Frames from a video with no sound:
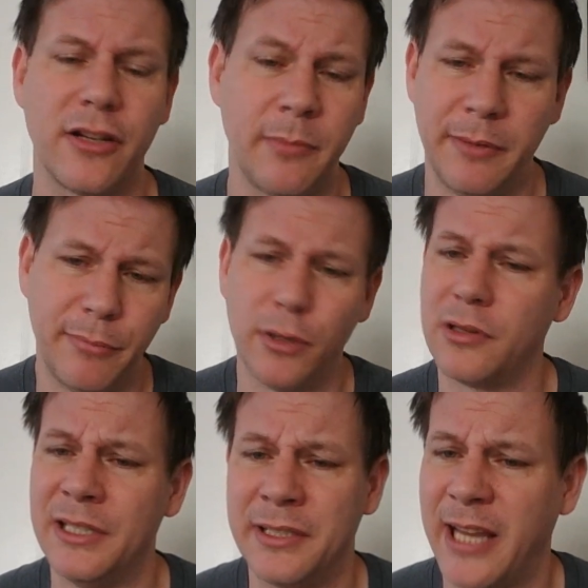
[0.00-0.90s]
I mean, Bill
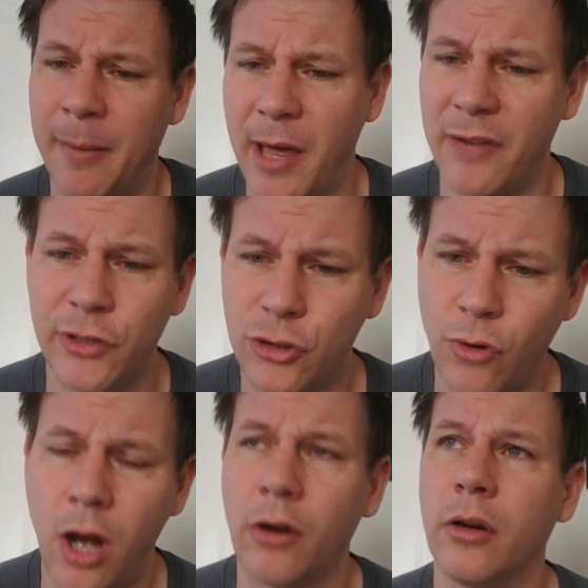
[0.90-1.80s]
Clinton came out of it
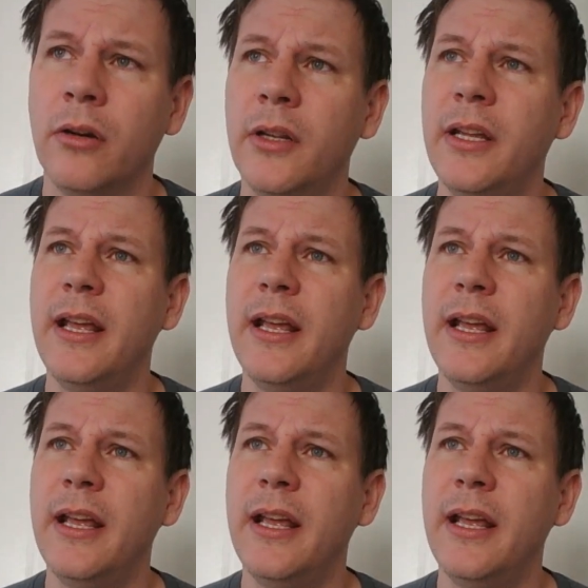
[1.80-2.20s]
stronger